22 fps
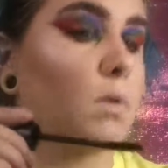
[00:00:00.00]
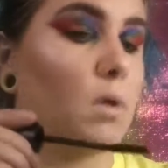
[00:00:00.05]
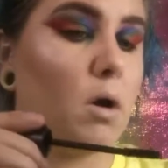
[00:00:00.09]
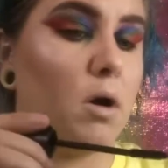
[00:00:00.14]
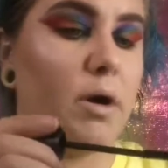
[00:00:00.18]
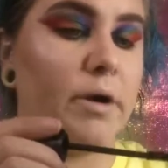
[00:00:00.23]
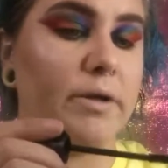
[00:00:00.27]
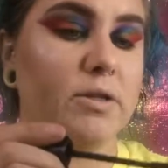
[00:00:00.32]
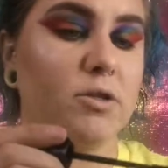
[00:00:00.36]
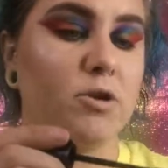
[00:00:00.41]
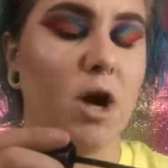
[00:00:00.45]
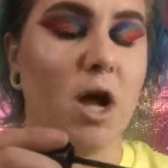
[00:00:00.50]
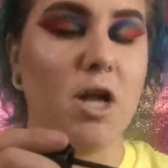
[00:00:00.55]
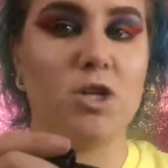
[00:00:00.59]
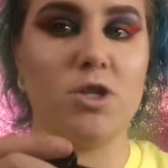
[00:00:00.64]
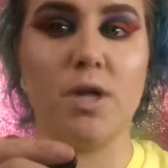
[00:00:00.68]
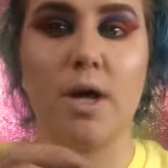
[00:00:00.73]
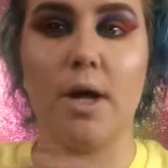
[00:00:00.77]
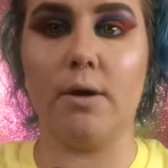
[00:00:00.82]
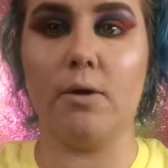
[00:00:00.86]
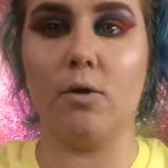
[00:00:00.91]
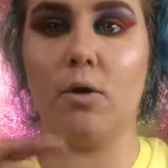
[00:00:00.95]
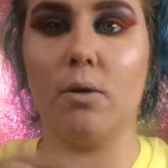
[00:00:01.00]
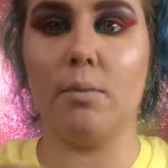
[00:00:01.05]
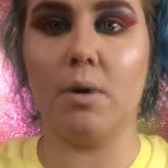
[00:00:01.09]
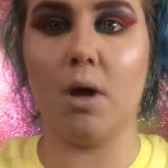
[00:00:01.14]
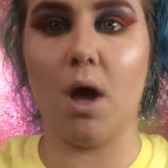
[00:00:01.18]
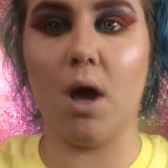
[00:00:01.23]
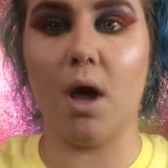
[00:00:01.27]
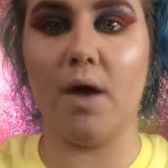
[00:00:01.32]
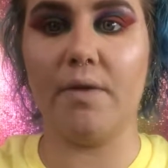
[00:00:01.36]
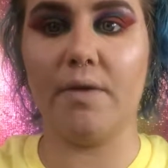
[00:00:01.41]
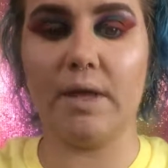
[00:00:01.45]
Alright, scratch that. No, I'm
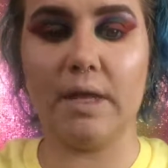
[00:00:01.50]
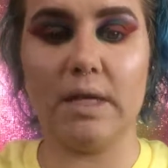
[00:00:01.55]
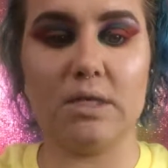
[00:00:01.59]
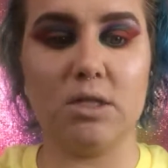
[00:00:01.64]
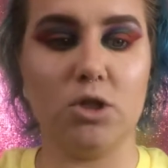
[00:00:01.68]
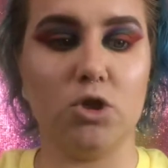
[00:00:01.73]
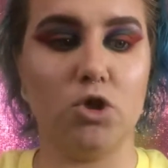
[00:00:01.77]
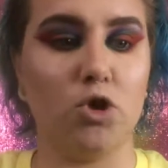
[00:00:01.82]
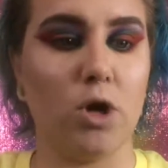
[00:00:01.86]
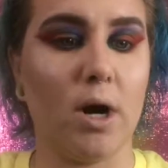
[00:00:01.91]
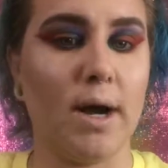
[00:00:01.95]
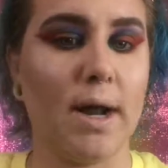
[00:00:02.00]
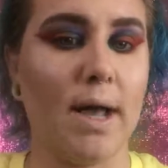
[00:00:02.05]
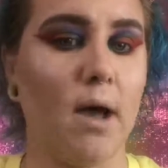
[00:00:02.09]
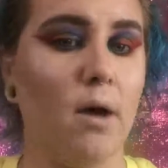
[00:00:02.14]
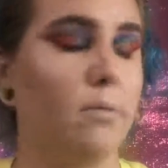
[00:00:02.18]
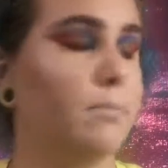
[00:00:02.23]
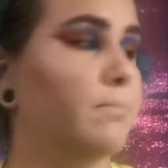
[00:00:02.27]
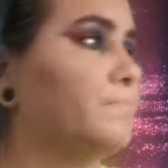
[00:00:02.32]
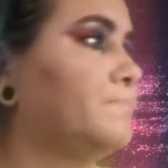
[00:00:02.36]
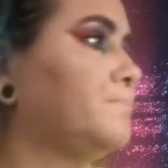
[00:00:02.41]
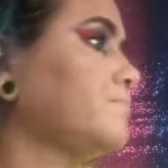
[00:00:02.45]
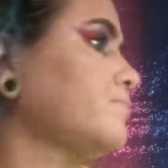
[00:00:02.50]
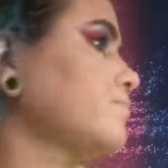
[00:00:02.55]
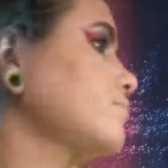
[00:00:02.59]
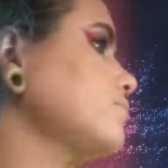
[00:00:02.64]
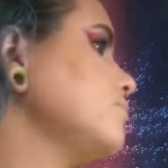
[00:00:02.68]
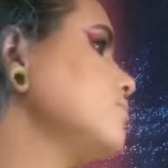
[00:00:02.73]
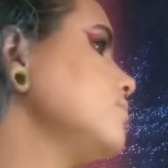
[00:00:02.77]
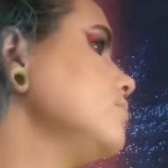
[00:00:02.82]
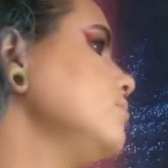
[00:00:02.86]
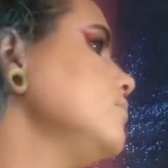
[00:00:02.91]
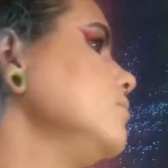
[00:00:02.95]
not. I think this is dried out.
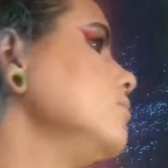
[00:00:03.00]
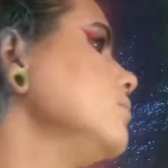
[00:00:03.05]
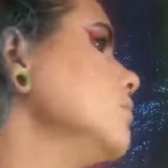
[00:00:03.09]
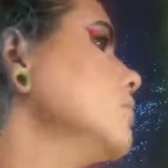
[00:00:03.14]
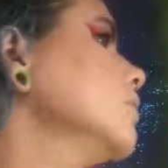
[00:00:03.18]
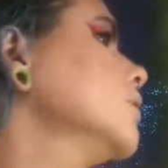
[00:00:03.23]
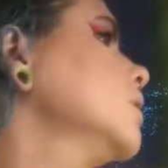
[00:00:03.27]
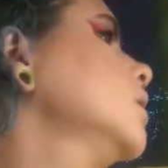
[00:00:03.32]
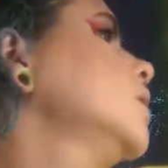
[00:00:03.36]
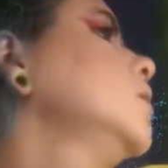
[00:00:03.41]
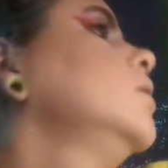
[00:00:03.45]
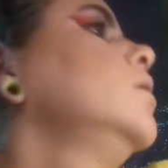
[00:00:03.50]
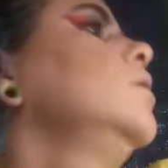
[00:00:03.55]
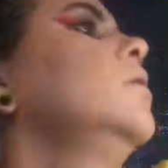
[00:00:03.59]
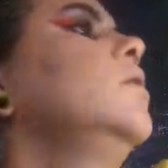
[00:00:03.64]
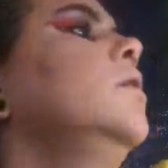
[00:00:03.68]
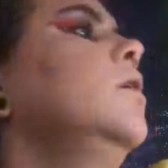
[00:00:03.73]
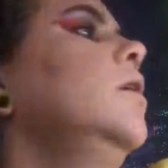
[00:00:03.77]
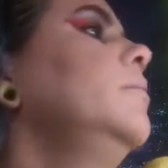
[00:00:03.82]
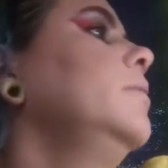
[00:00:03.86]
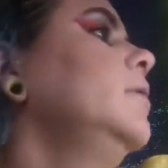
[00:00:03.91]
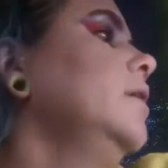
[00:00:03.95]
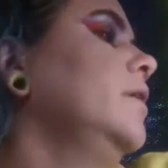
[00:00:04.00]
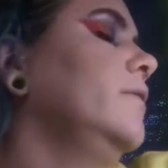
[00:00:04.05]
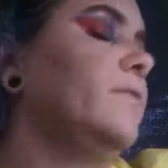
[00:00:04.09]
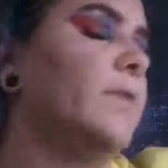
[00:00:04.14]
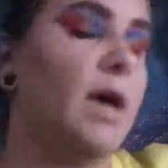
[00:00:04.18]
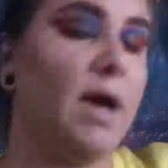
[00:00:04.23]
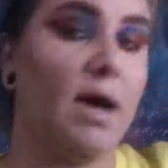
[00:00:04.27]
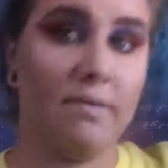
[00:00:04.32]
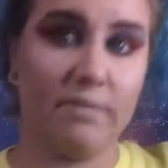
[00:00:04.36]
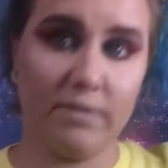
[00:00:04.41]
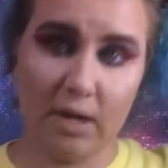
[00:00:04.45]
I
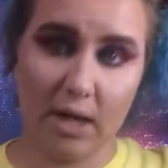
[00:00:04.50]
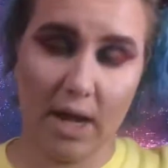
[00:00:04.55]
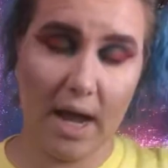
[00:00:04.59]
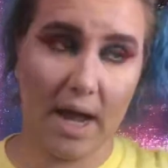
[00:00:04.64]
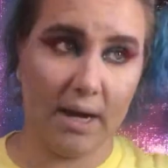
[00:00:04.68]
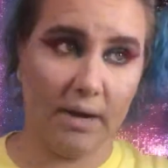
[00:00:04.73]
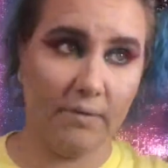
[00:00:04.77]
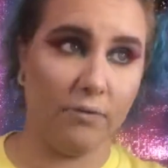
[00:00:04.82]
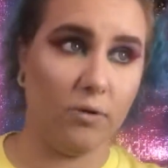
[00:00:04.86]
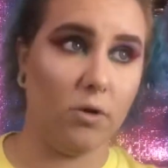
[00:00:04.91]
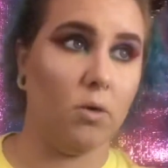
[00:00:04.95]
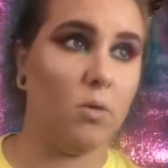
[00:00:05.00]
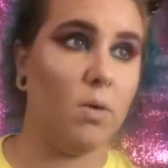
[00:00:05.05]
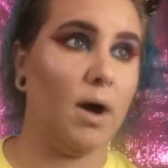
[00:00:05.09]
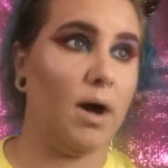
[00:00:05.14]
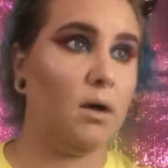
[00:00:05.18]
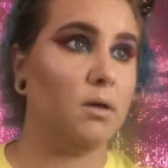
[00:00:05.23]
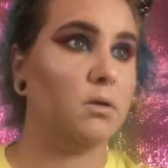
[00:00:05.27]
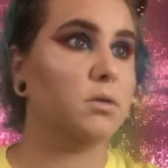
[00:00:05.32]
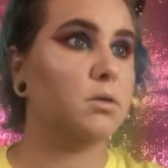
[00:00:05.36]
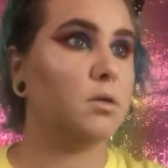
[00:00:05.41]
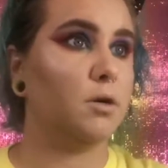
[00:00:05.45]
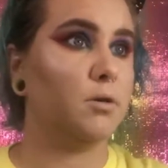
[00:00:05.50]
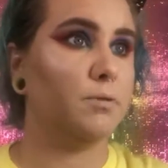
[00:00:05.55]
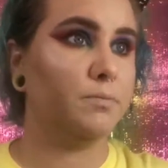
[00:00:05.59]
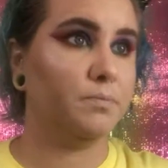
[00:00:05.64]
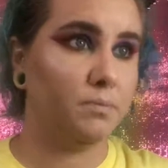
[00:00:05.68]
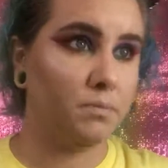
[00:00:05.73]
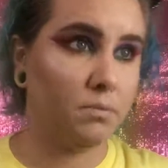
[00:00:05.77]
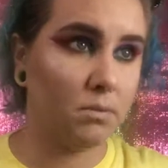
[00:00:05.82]
haven't had it for a while, so.